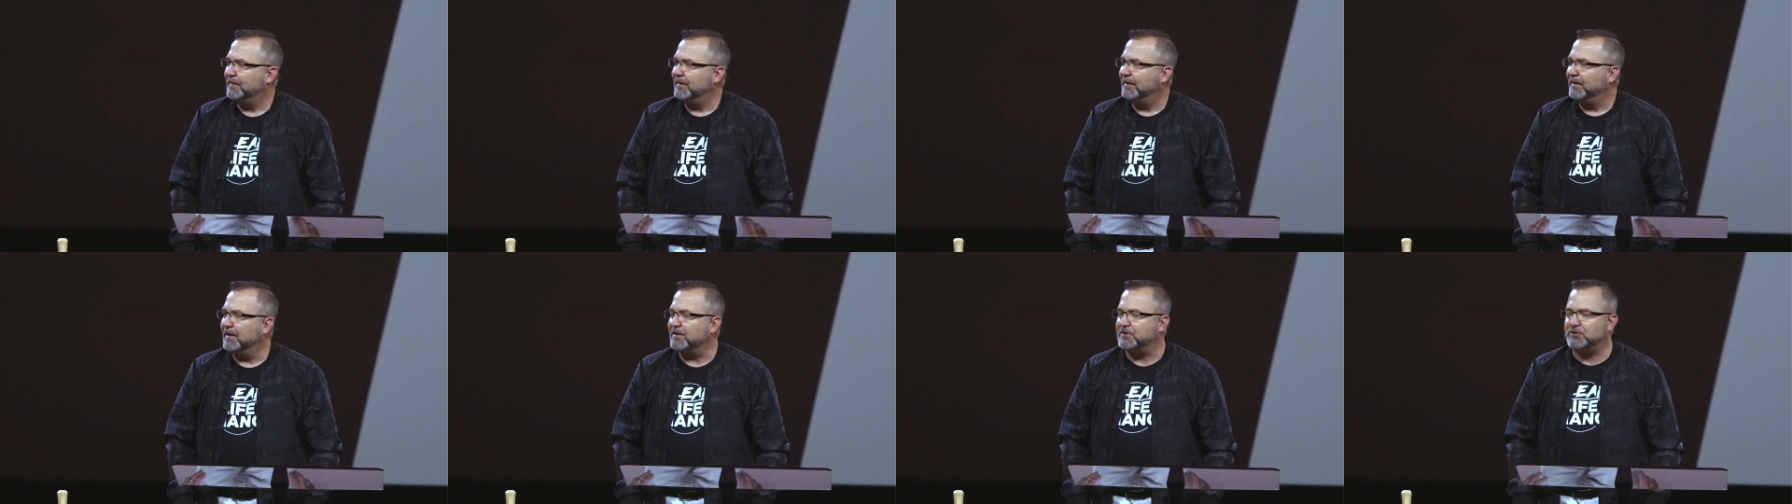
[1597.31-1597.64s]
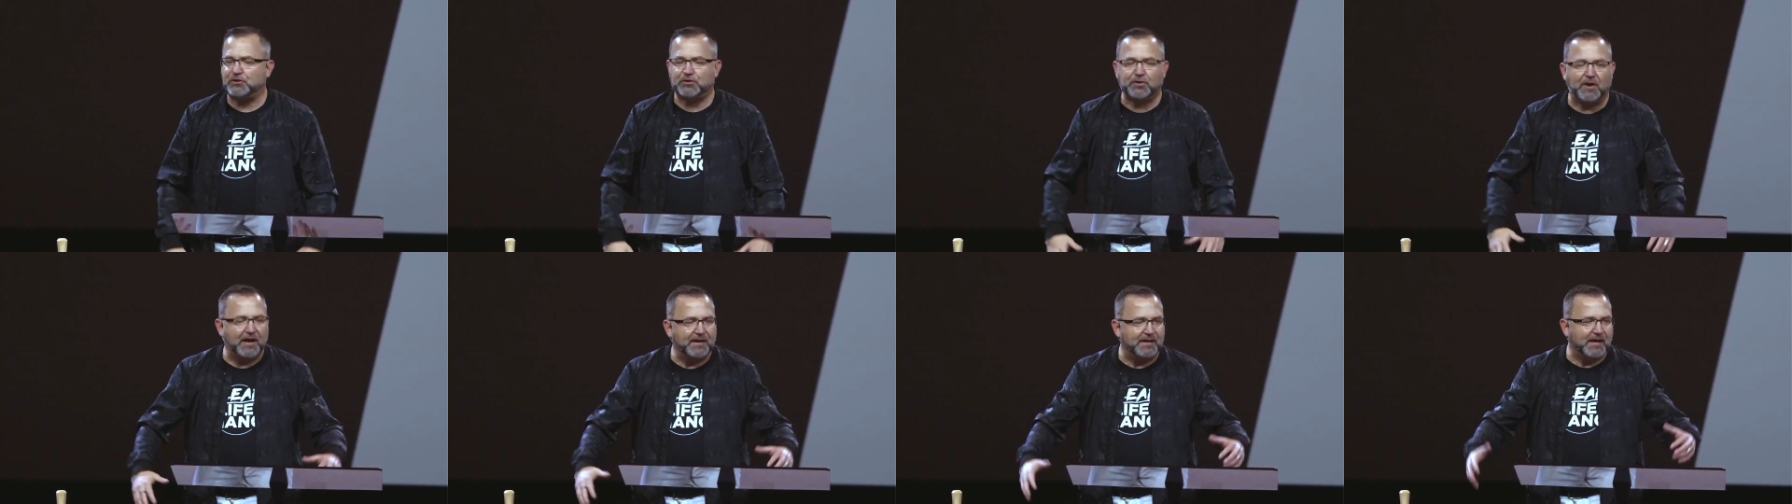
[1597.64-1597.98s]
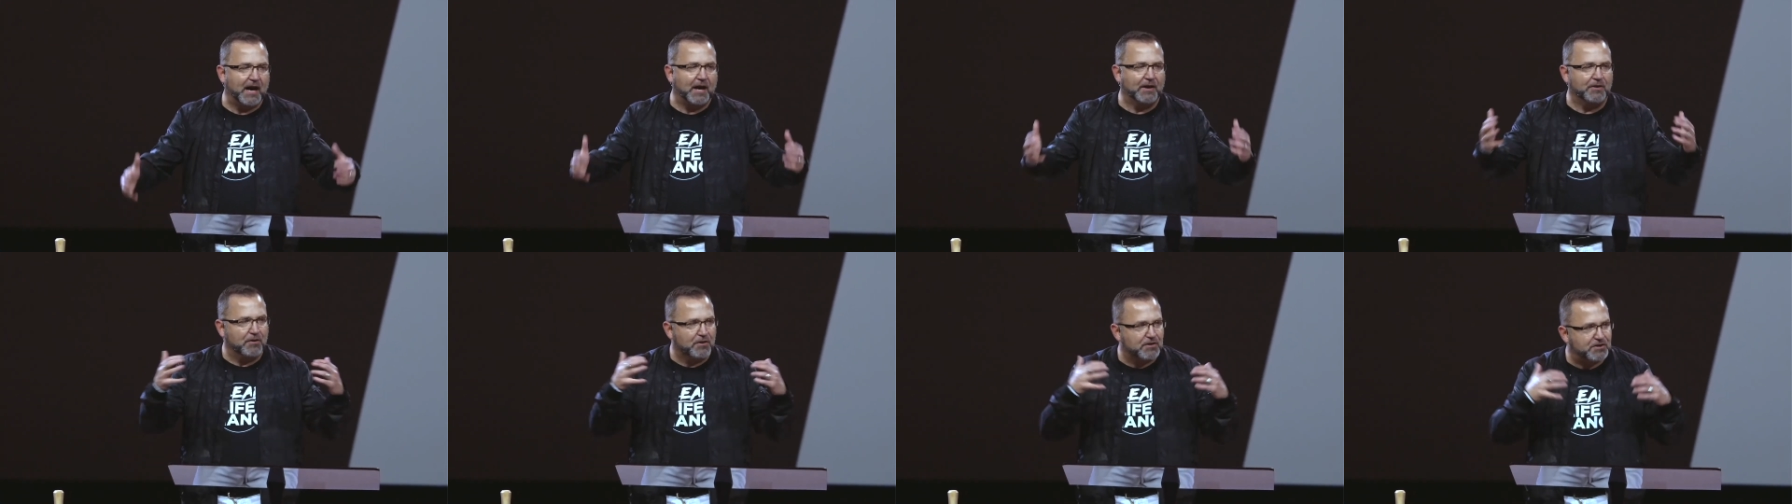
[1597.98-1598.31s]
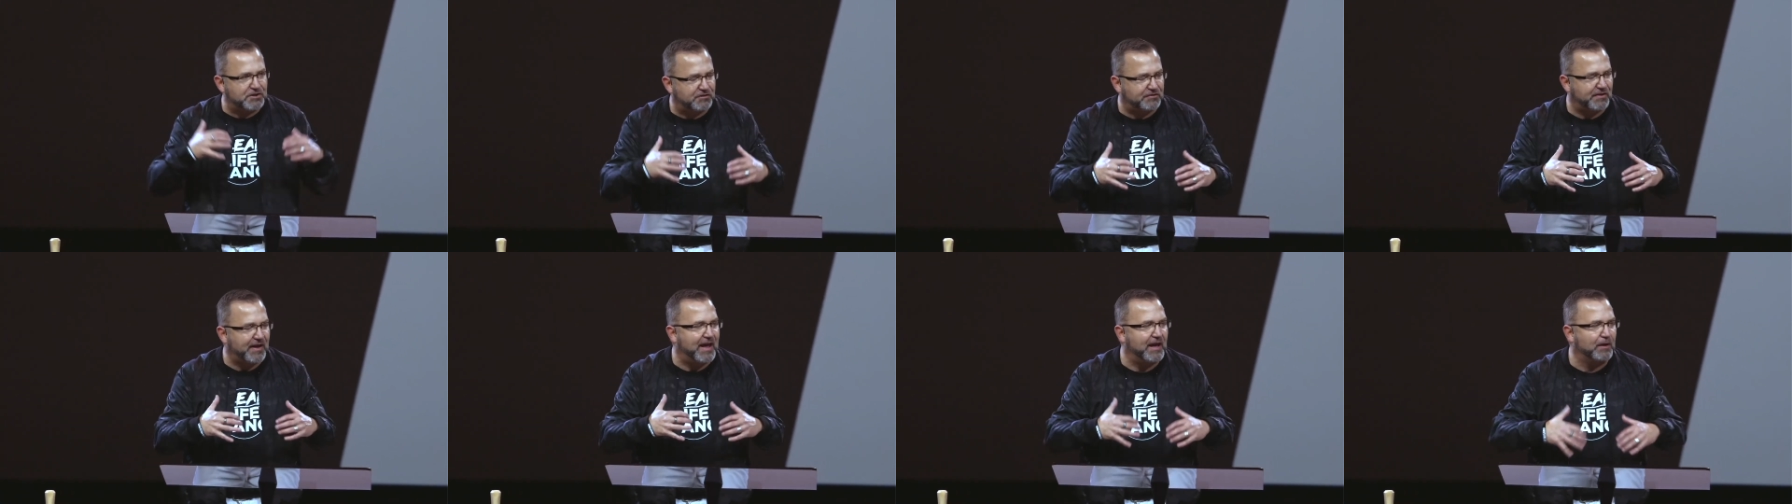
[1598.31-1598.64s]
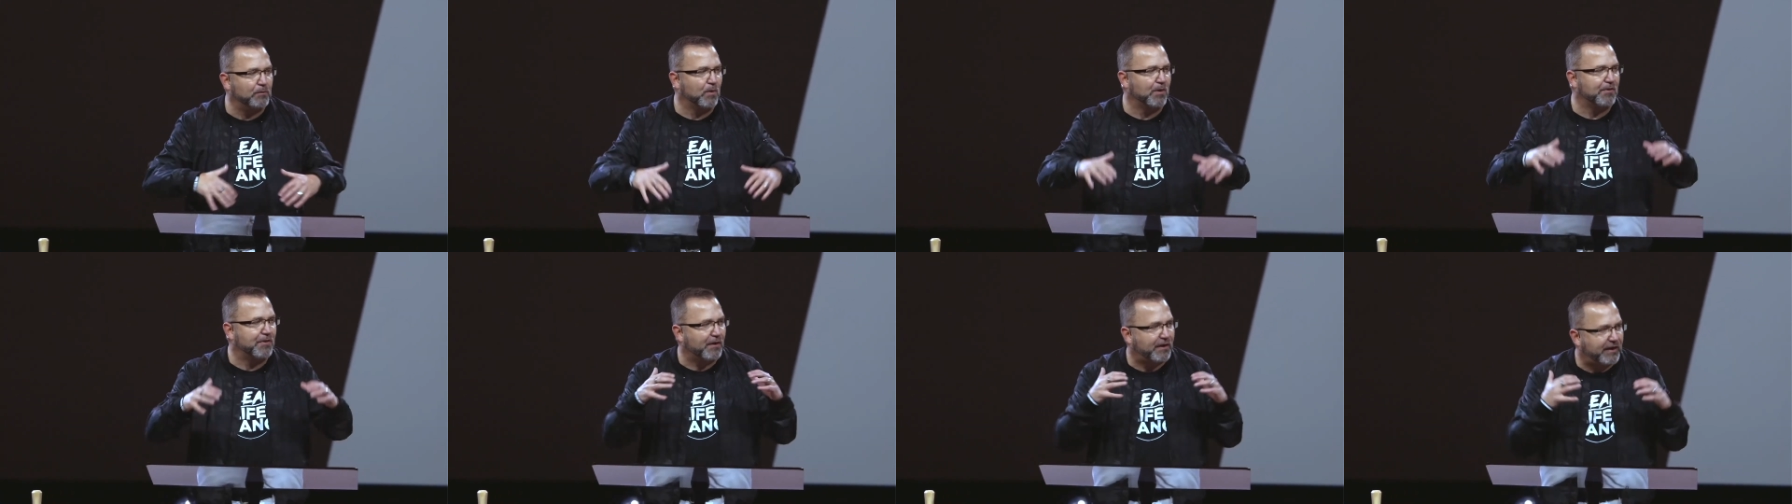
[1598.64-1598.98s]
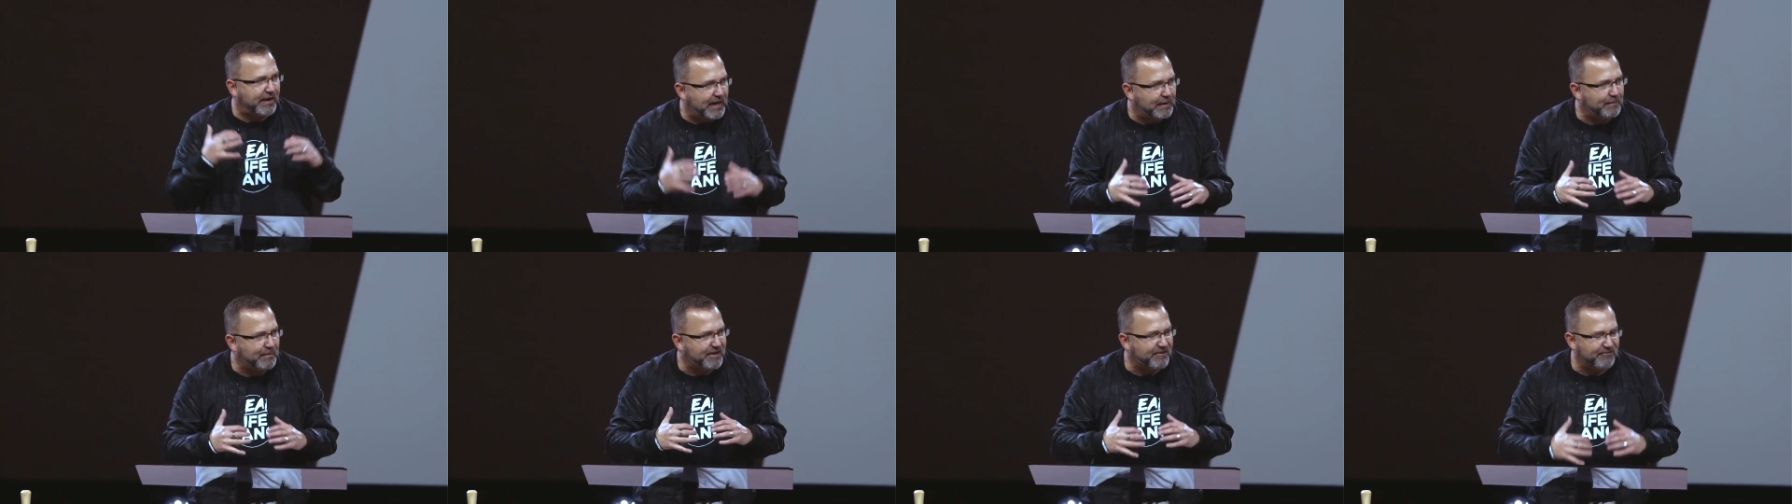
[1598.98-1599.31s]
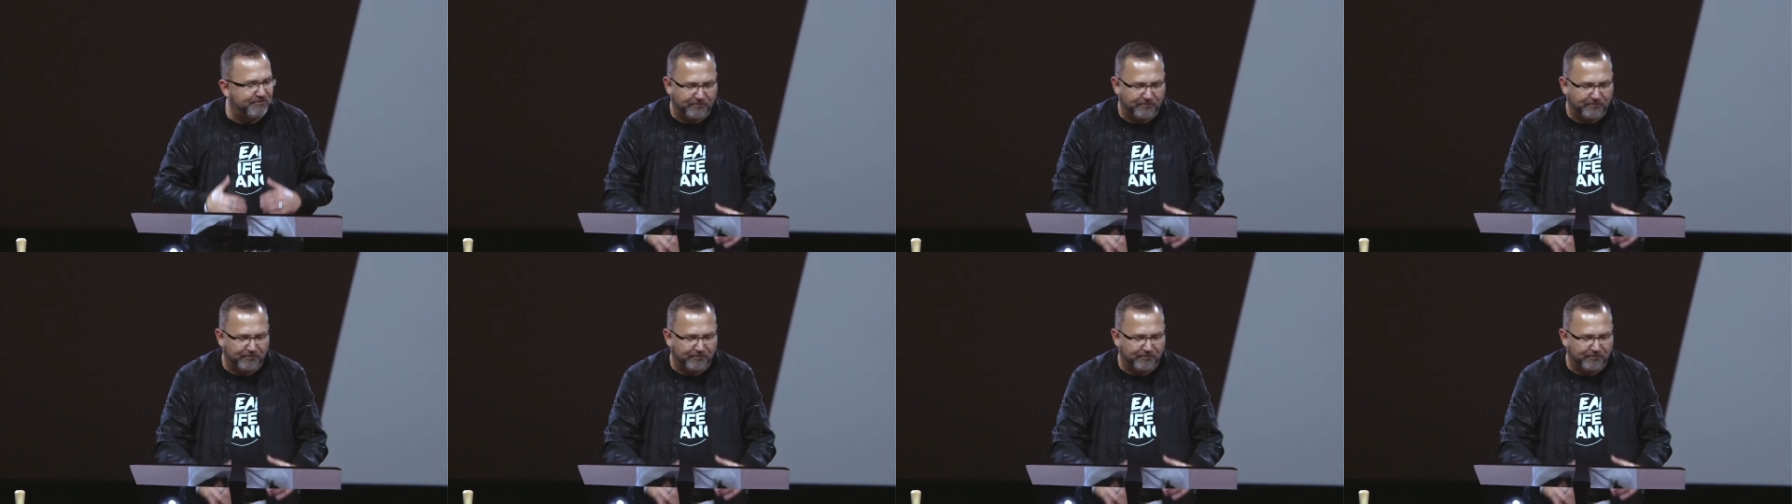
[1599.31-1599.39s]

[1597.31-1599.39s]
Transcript: It's trying to understand where they're coming